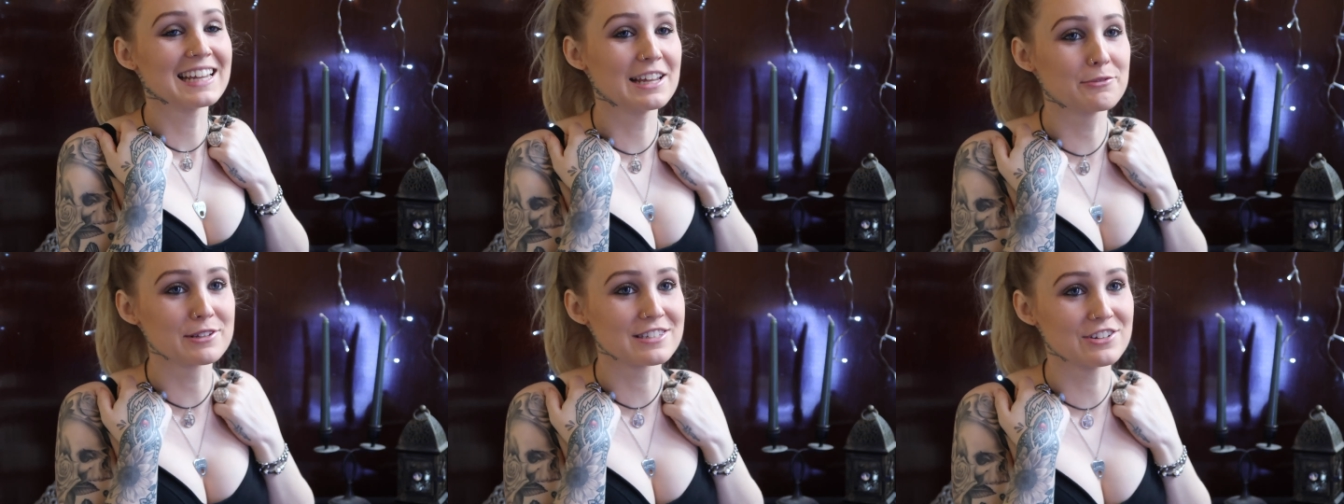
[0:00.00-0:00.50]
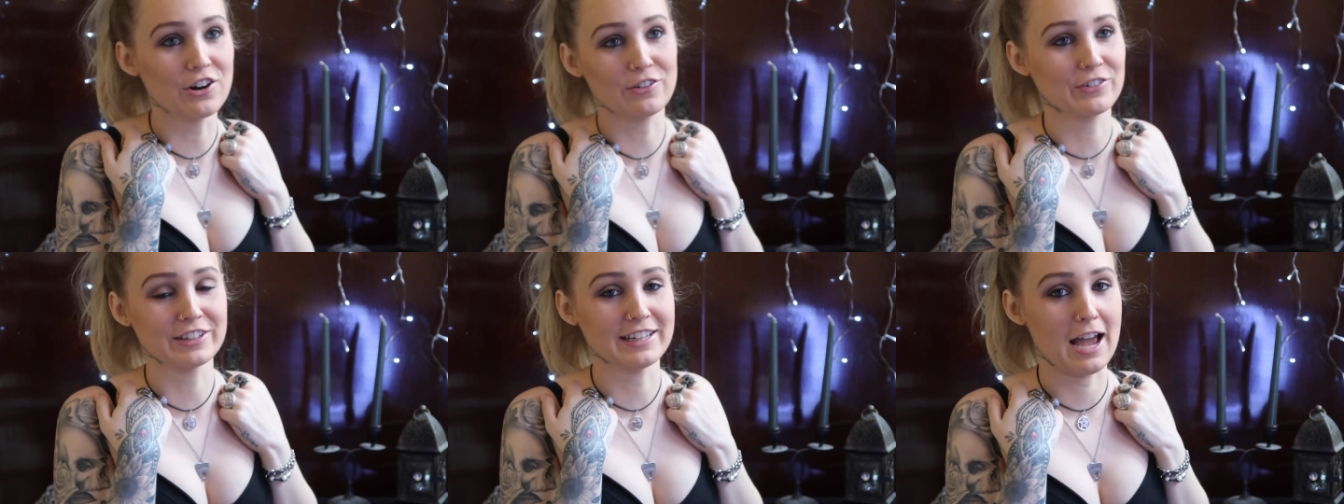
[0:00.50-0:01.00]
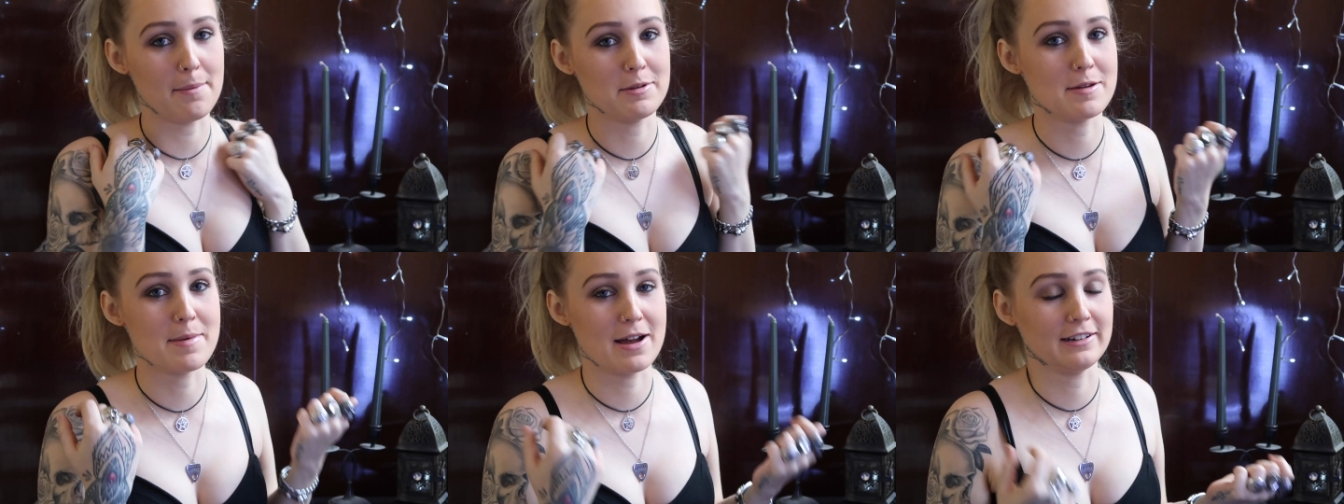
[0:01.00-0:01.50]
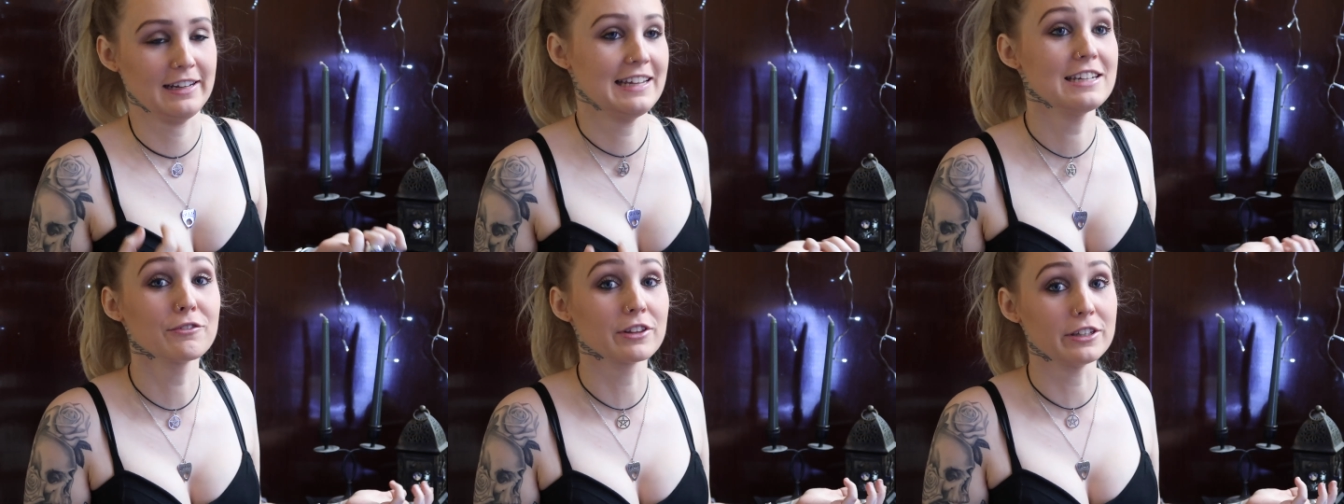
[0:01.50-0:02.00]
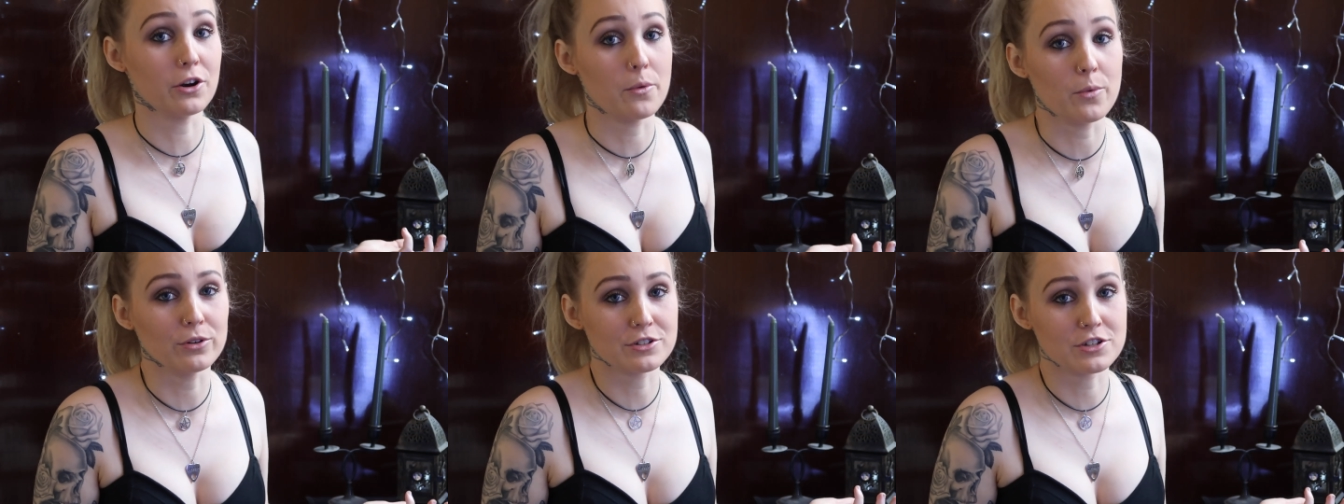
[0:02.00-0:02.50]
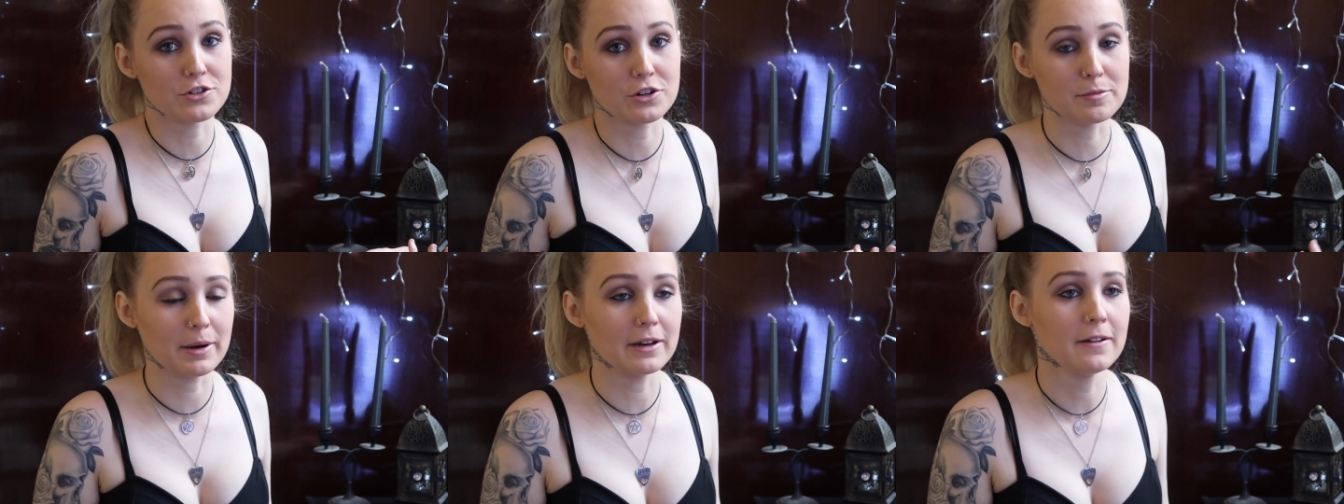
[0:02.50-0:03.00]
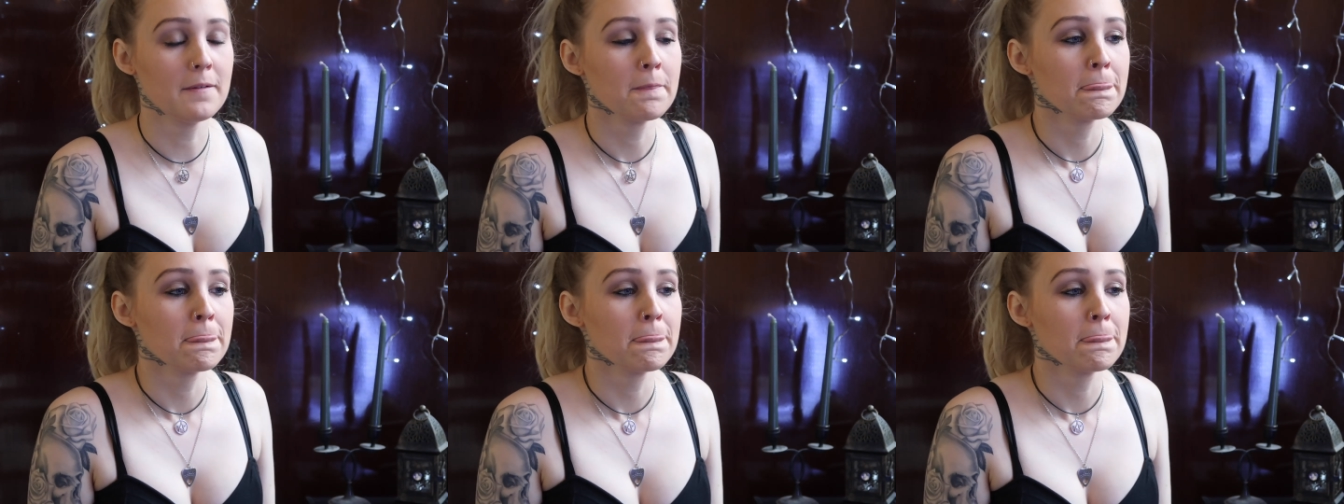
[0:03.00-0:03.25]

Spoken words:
He was not really happy about it. He didn't really know what to do, but